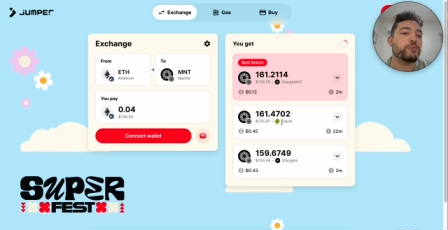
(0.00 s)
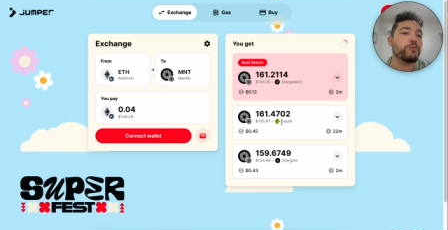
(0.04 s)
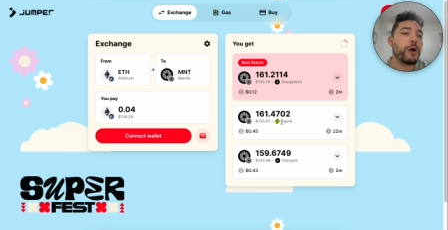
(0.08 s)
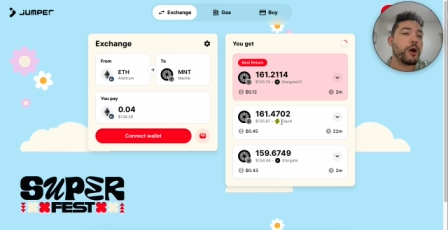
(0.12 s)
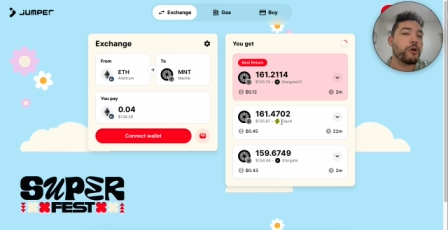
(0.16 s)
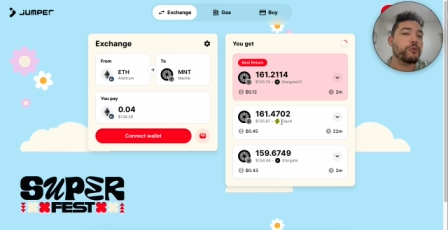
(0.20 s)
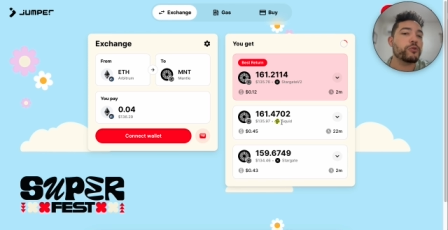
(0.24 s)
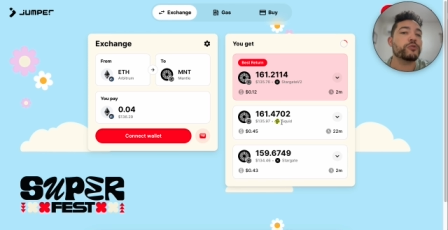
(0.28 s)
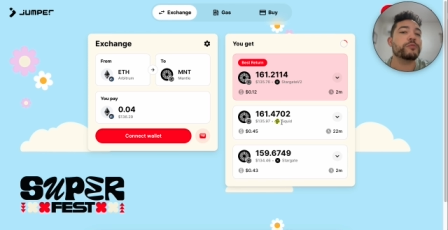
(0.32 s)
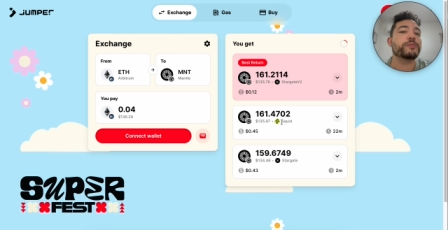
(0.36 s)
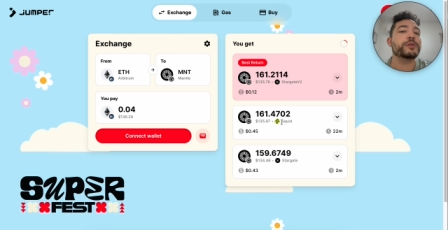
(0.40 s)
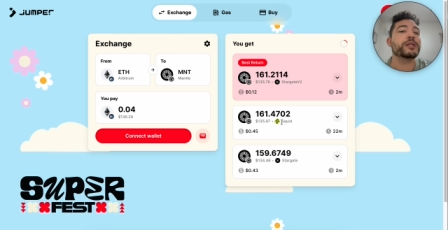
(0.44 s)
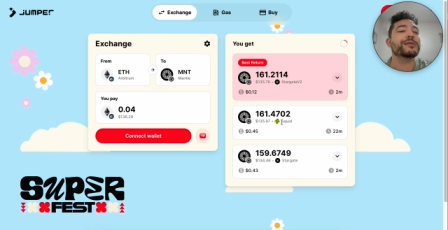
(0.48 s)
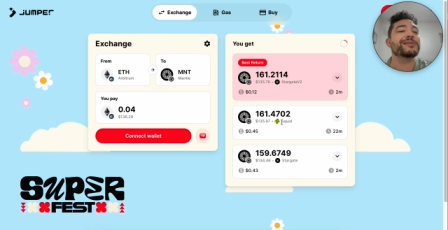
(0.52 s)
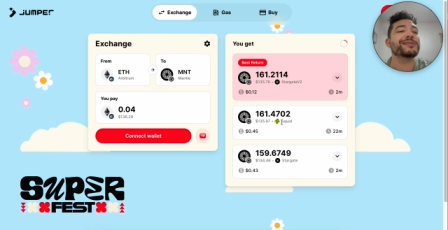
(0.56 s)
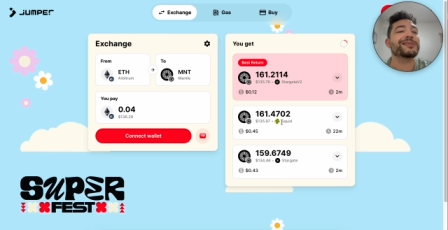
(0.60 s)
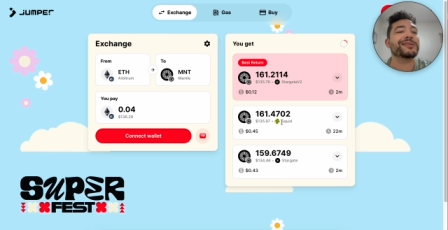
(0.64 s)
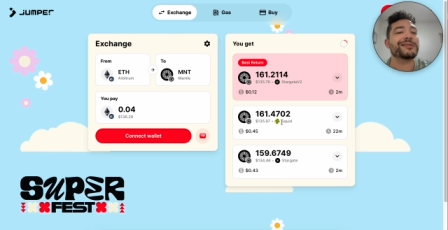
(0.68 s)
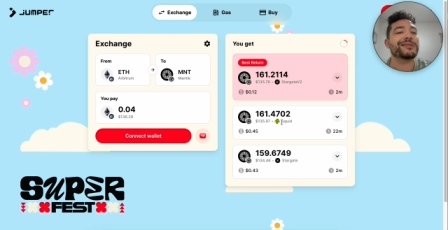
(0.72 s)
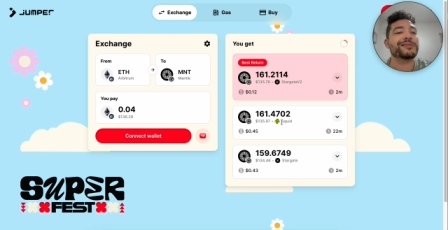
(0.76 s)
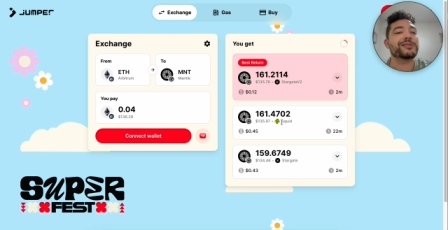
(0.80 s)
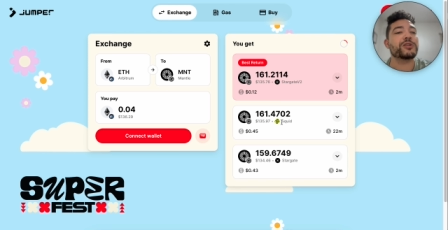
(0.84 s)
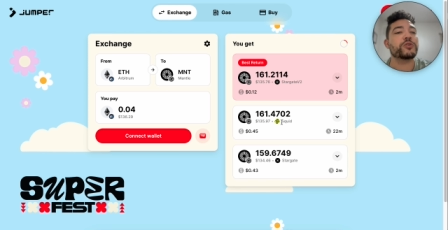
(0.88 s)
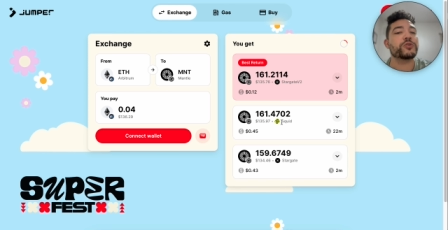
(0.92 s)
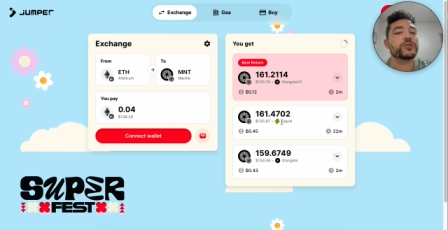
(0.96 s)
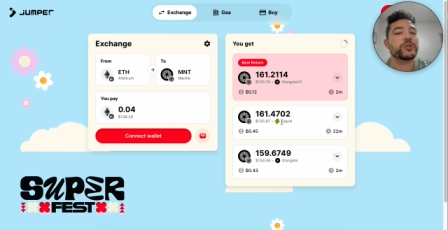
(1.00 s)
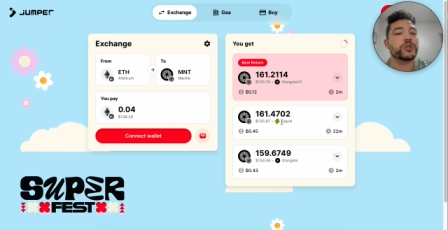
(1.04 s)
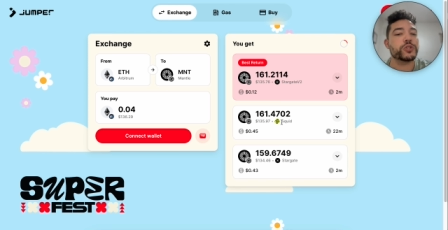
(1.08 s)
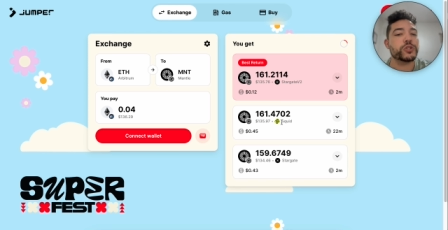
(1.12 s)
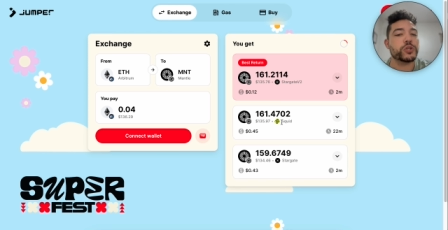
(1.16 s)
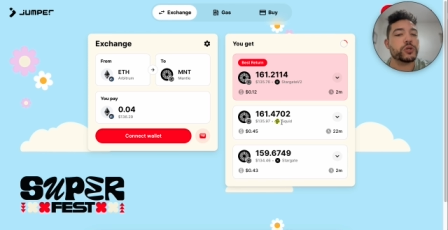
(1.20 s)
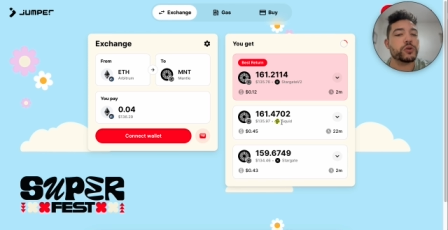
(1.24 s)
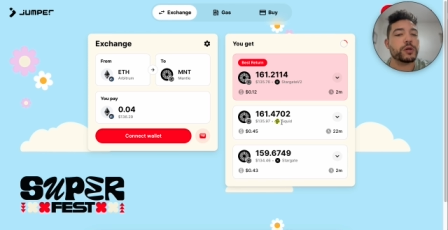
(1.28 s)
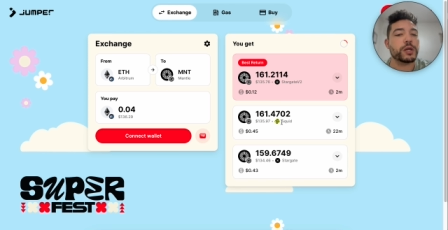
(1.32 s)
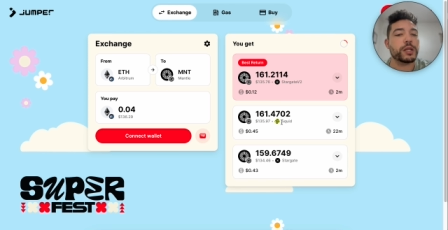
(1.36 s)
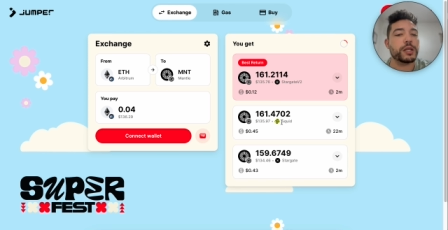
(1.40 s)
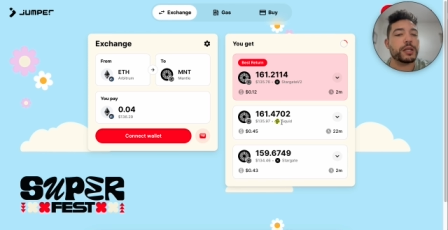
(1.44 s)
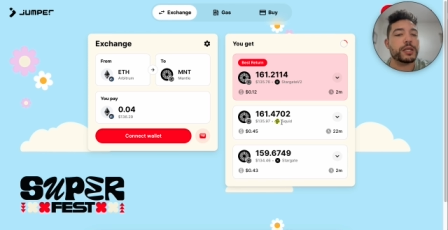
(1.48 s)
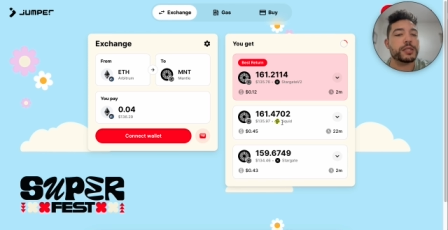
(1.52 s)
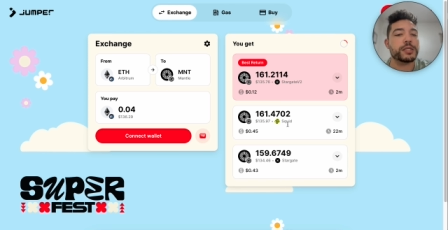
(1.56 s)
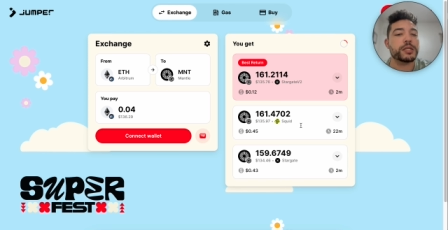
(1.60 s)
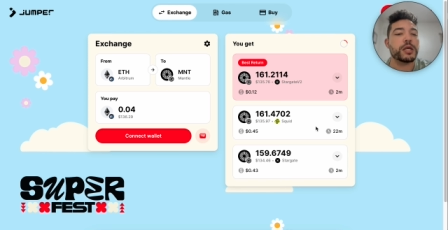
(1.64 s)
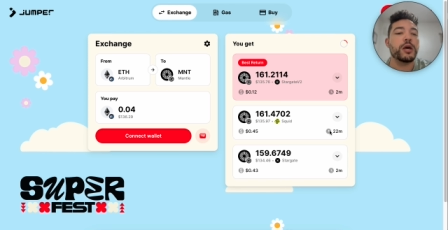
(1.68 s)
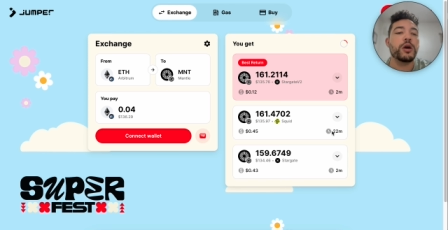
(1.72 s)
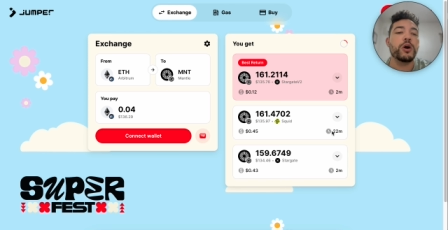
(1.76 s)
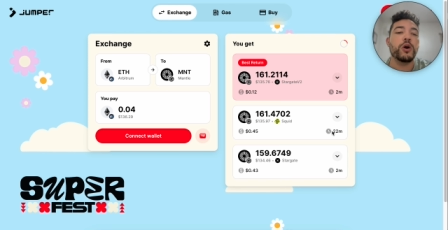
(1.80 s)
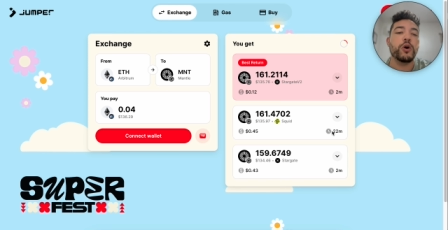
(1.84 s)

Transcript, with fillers: Router because it is also tokenless.